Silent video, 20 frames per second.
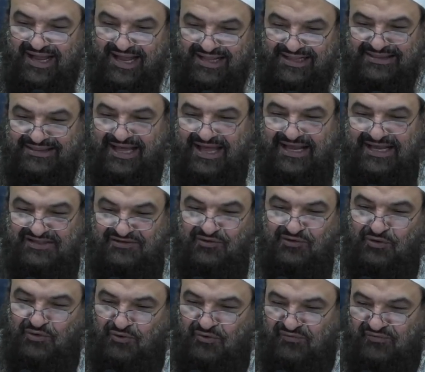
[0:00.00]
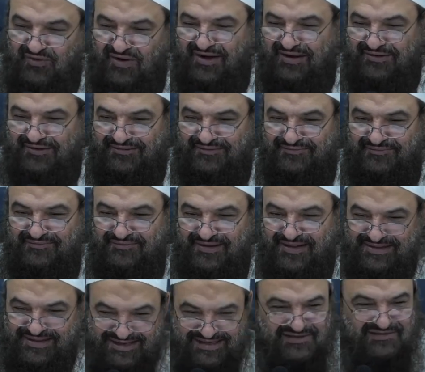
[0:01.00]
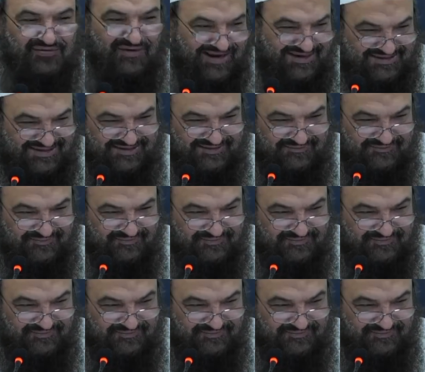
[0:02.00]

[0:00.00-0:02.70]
And that is for the kuffar, and that is fighting.